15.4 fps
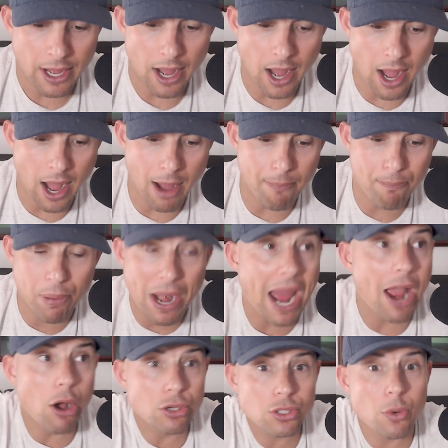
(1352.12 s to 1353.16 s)
But
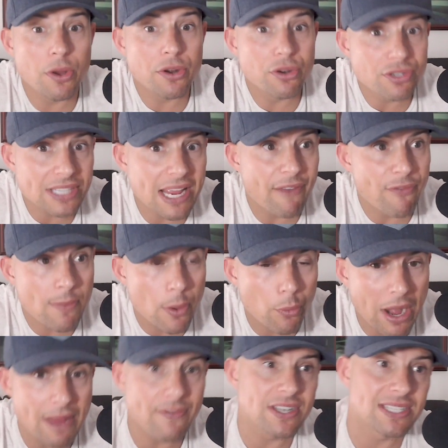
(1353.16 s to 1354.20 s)
I also understand from the
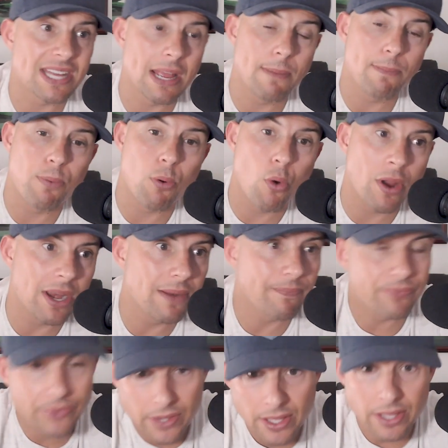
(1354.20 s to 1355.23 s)
Ravens standpoint,
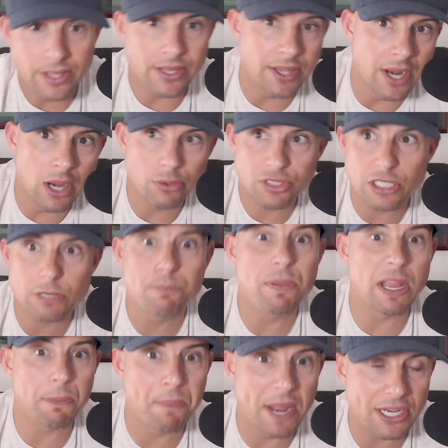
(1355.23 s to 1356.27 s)
you know, just
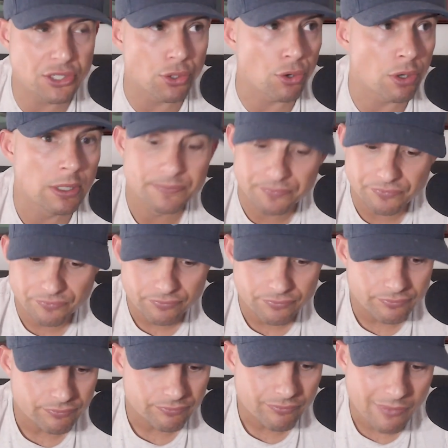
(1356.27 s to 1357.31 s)
big picture.
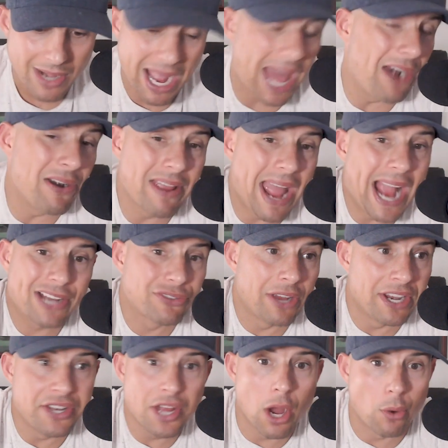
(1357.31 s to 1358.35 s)
I mean,
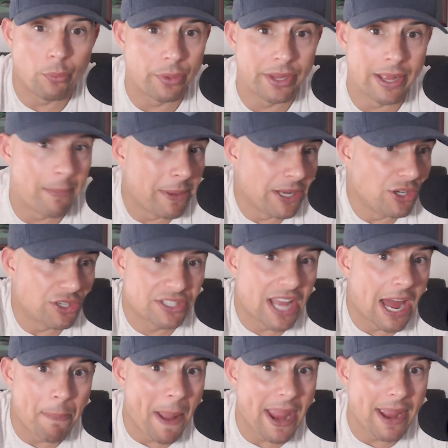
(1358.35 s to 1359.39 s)
you just
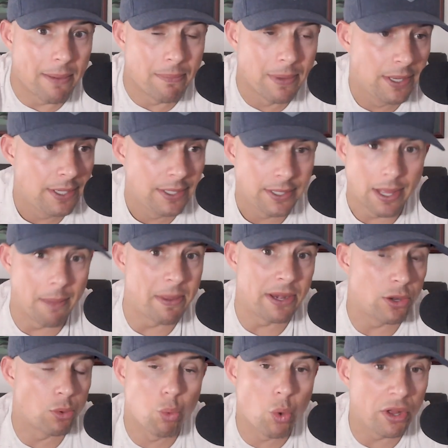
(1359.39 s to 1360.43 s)
got to pay him. I mean,
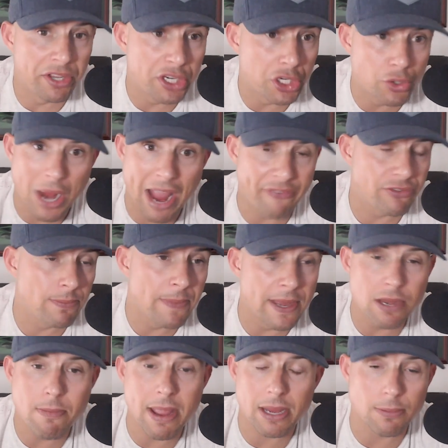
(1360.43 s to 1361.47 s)
you're willing to draft him, then
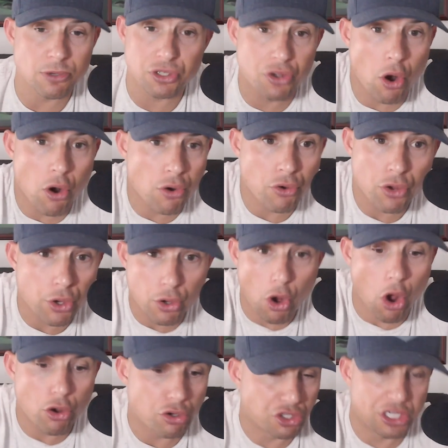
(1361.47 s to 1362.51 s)
you make him your starter.
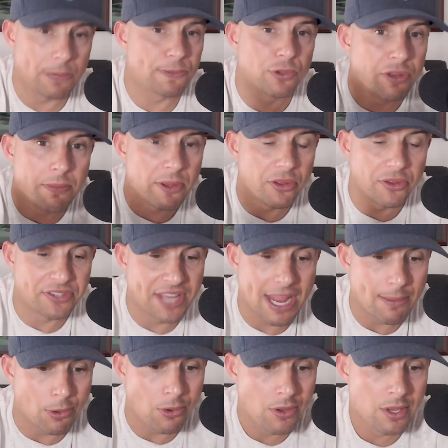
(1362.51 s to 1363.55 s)
All your chips are in the middle of the
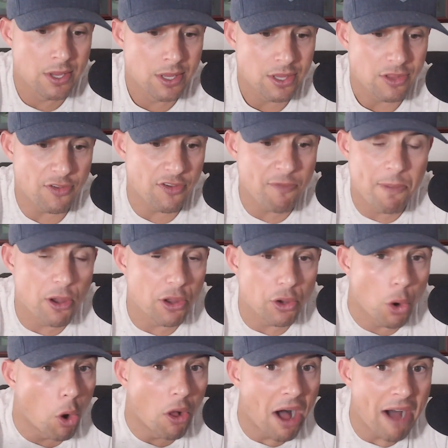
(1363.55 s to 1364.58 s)
table. You've built
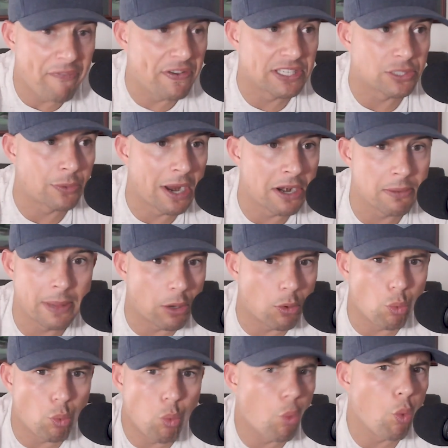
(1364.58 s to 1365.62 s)
your whole offense around him. Like,
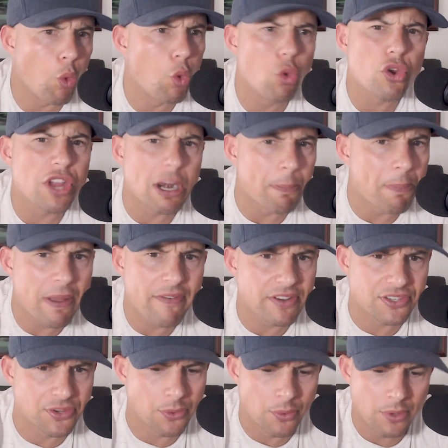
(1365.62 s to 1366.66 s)
who are you going to
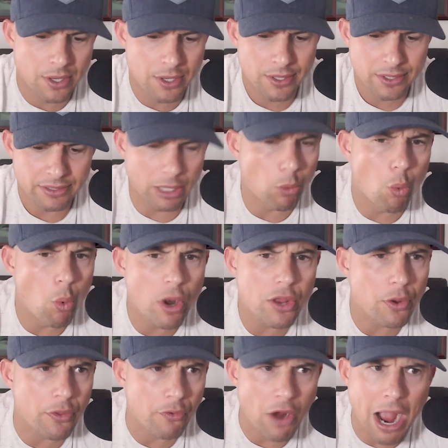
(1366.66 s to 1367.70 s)
pivot to? Like, what are
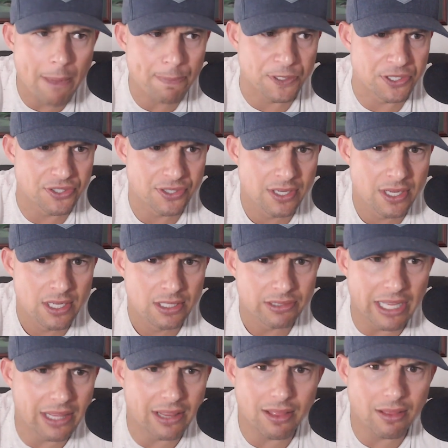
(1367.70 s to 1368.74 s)
your other options?
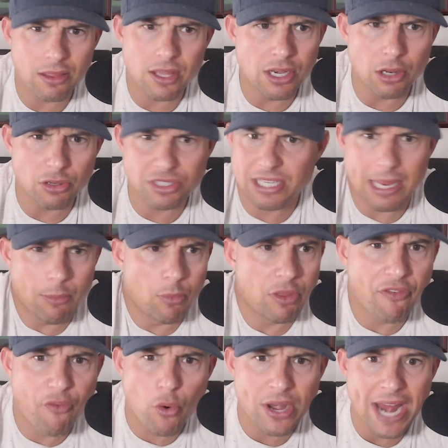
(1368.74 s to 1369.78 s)
Like, you know, same with
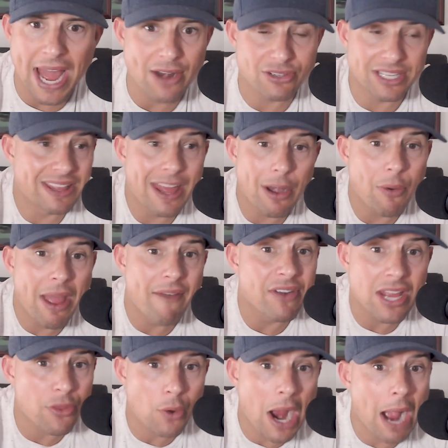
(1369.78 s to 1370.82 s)
the 49ers. Like, they don't have
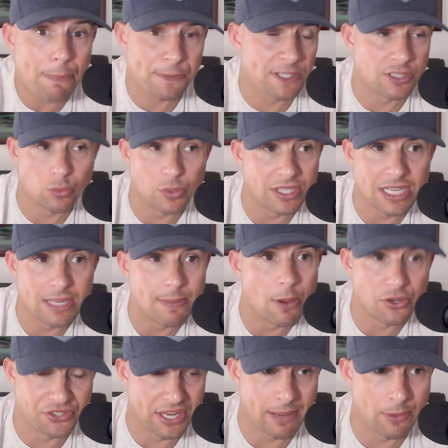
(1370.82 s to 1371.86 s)
any other options with
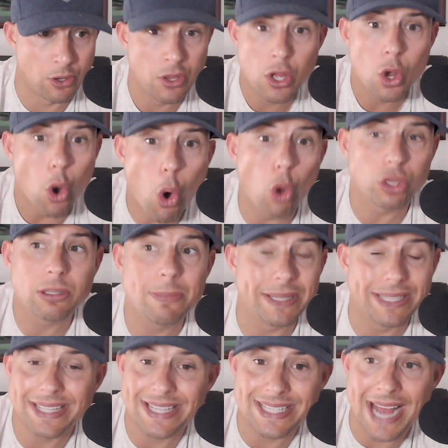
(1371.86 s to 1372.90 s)
Deebo Samuel.
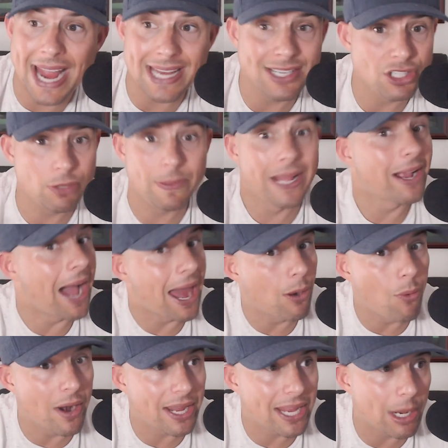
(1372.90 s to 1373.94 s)
Ultimately, the Titans, you'd be like, I
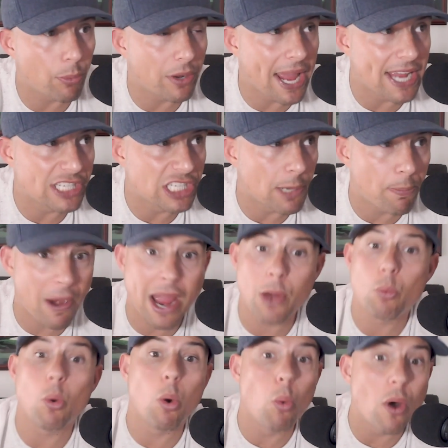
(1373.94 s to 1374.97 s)
don't want to get rid of A.J.
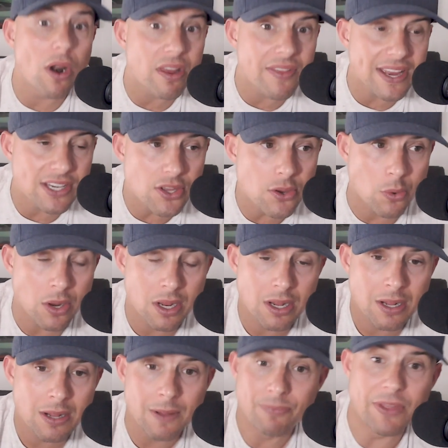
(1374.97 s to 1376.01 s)
Brown. Well, what did they do?
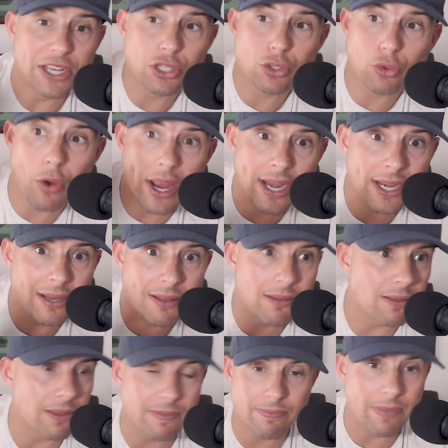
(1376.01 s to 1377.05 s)
They
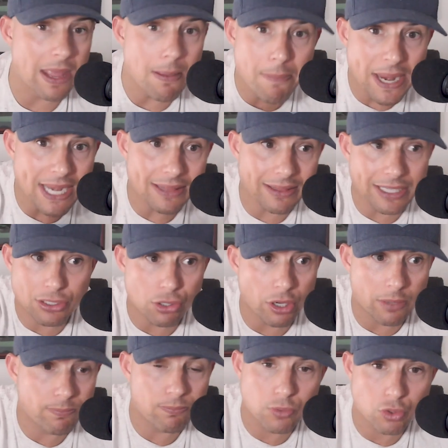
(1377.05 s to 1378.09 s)
immediately took
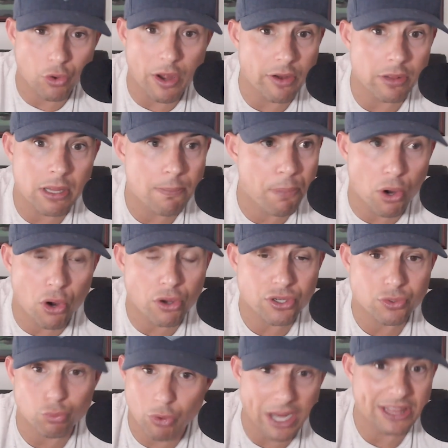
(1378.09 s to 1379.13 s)
Treylon
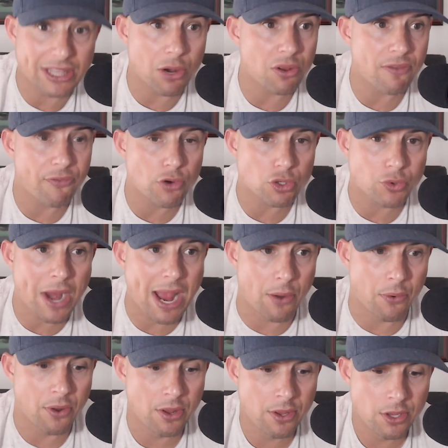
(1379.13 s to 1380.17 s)
Burks right there in the first round.
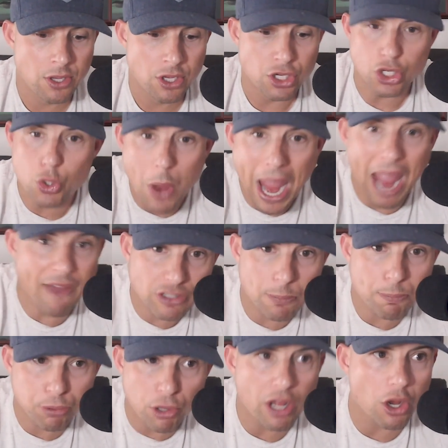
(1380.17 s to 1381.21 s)
You have to
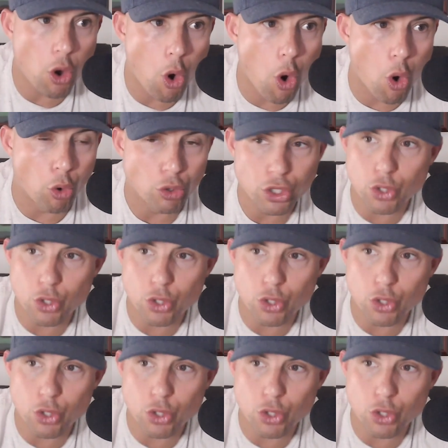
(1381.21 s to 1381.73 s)
plug a hole.